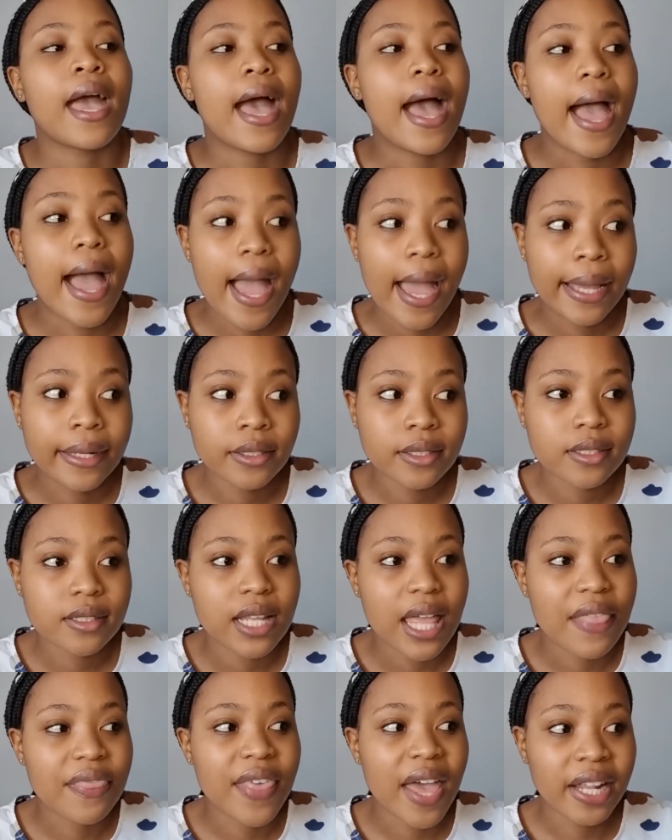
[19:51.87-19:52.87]
and
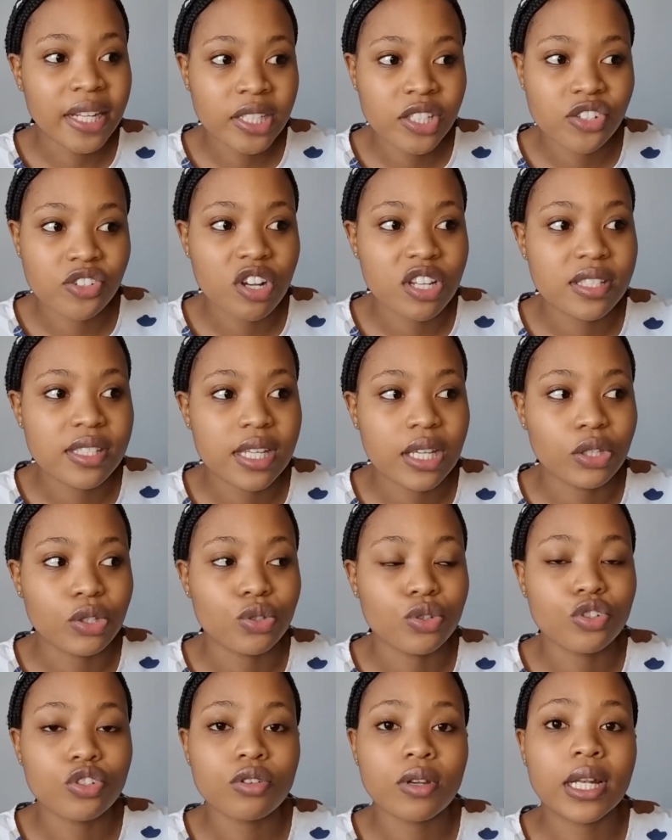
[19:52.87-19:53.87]
that dressing,
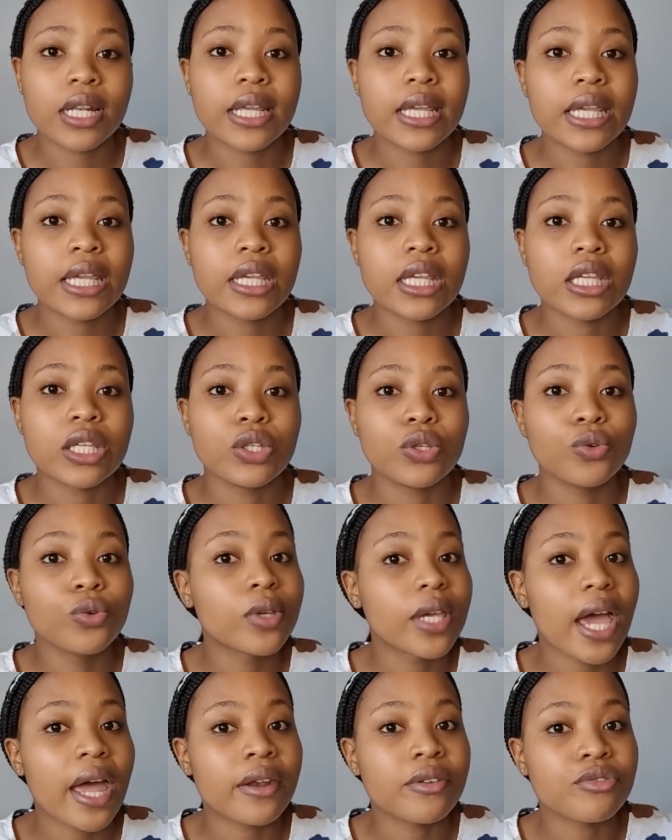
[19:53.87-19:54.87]
usually you
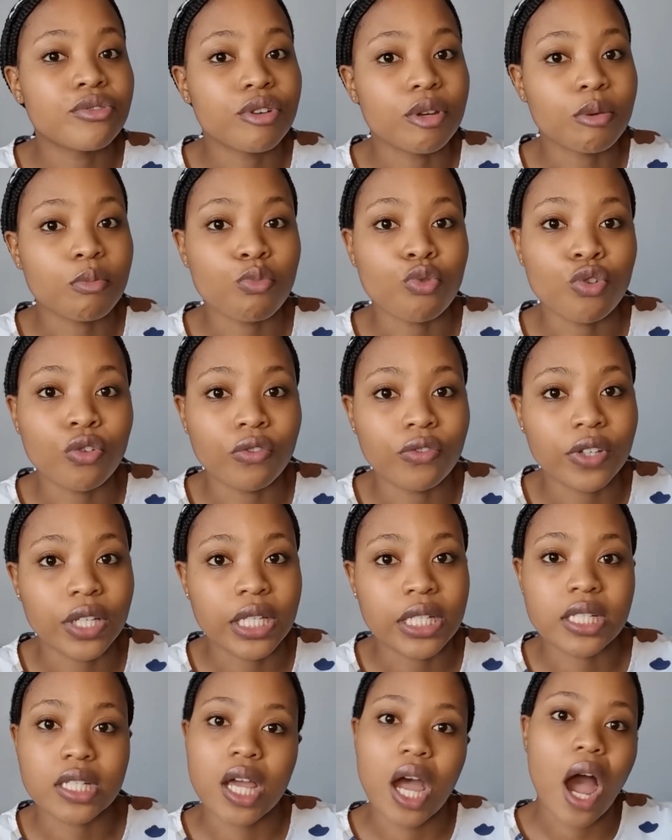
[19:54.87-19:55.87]
can remove
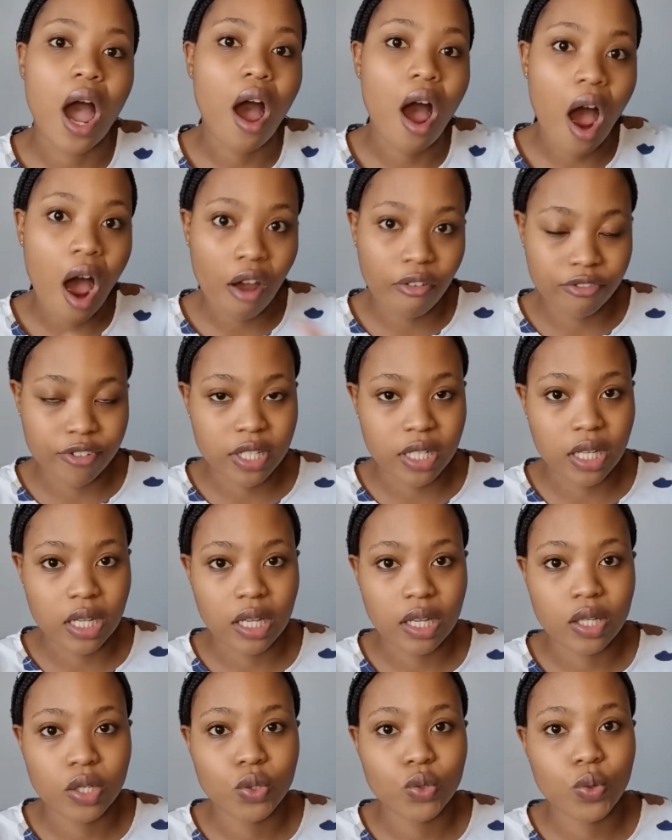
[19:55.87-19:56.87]
it after
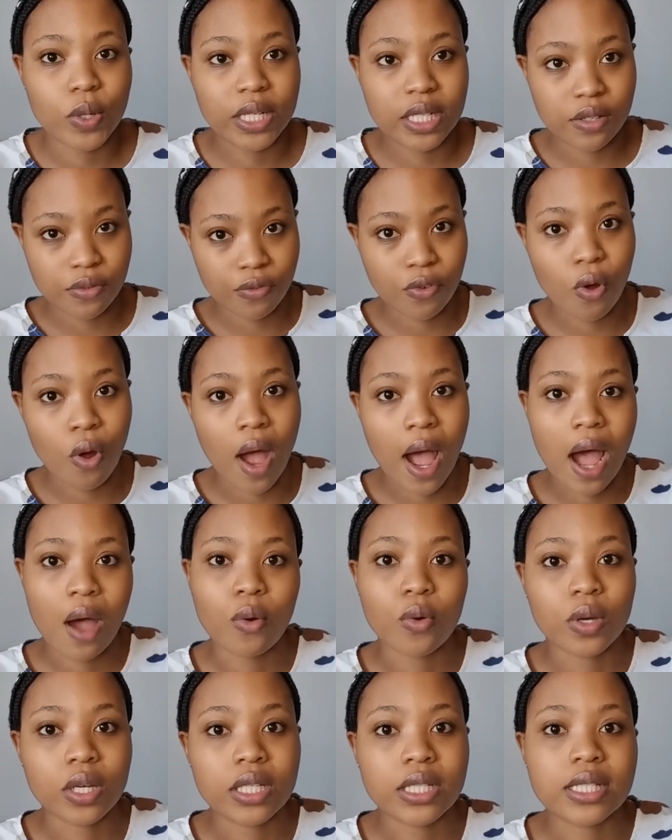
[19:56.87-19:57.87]
24
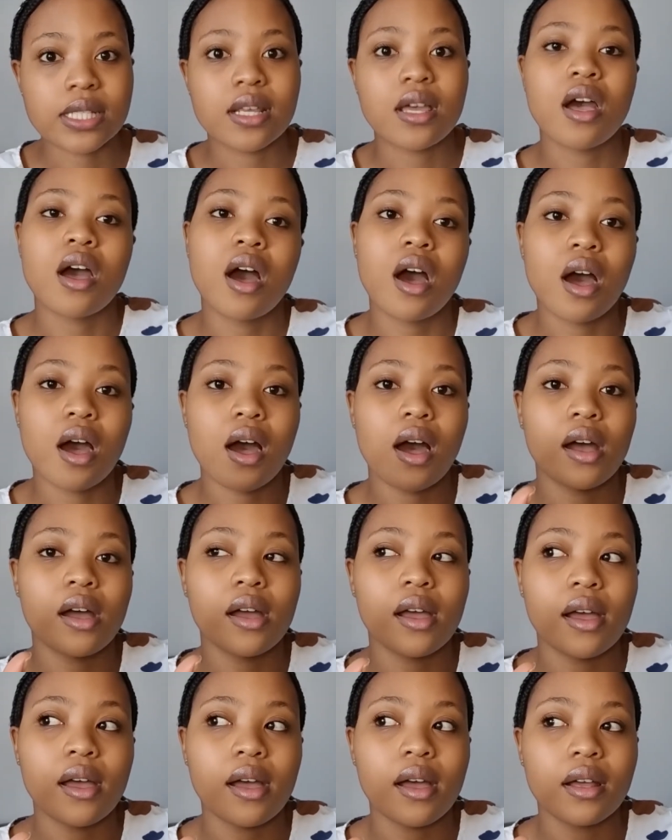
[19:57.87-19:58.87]
hours
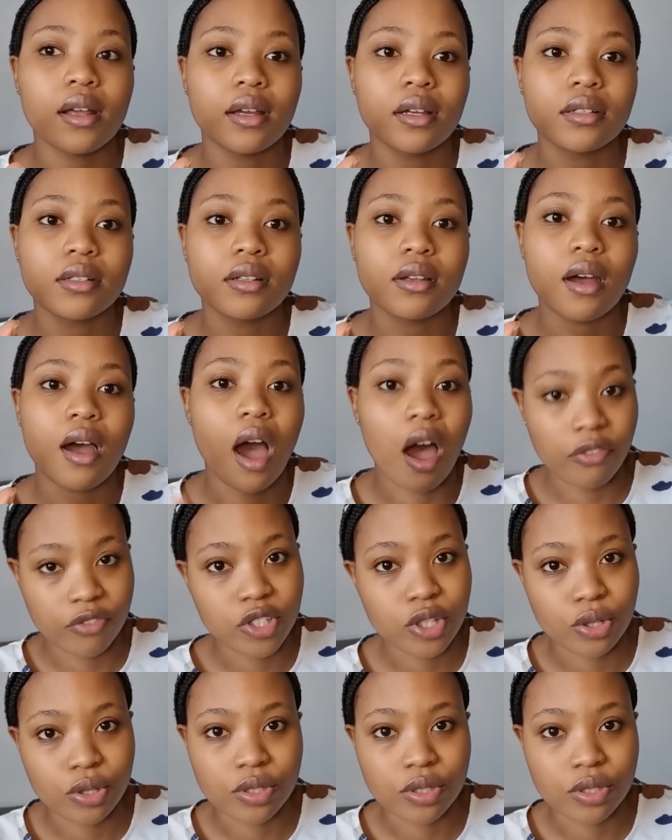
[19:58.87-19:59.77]
after your